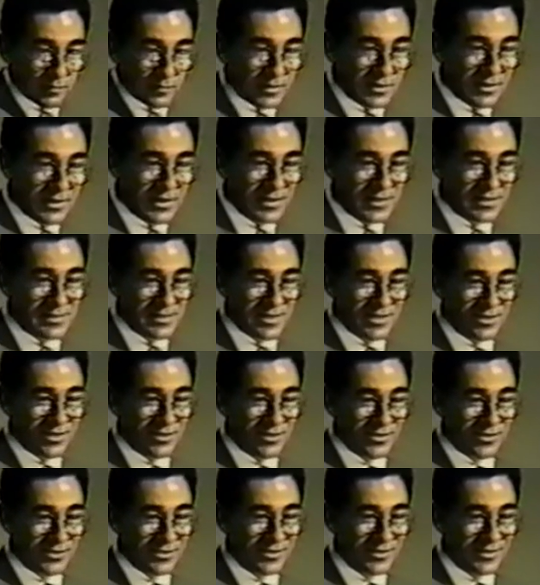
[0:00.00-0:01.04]
Denise, can
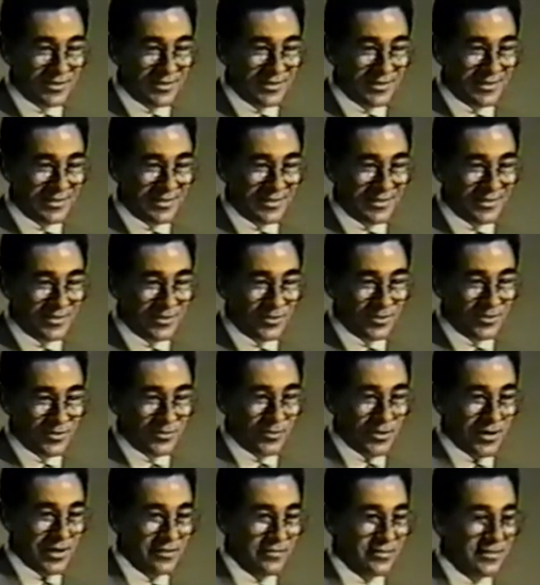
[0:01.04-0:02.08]
you
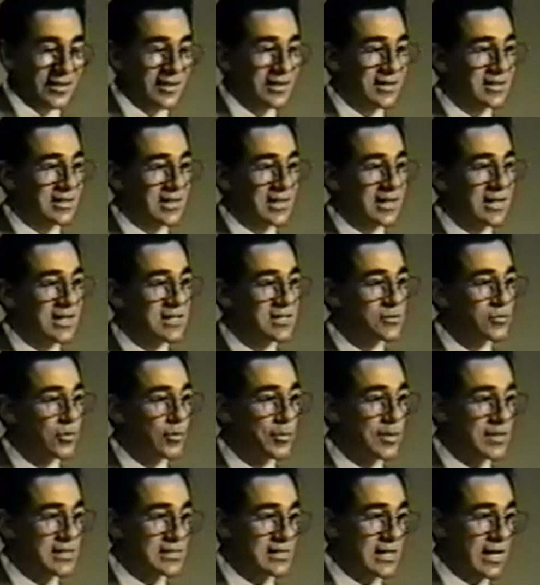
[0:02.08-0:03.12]
wait? Denise will
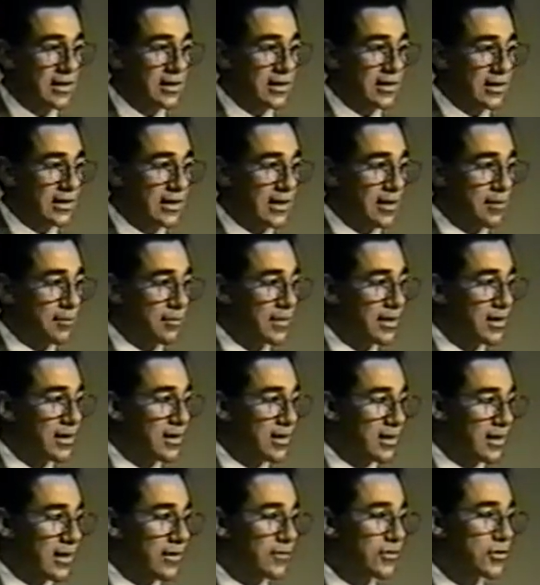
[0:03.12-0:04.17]
be selling them
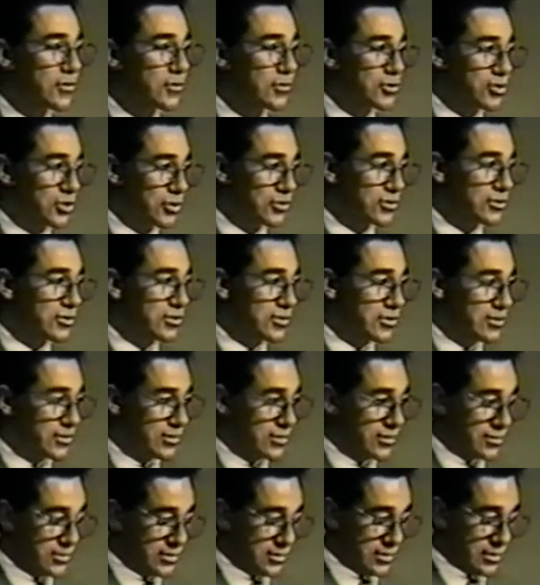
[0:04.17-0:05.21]
if you choose
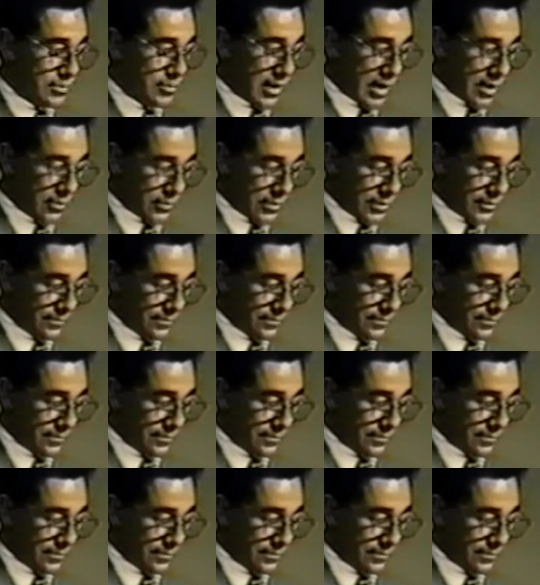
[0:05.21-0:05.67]
to buy one.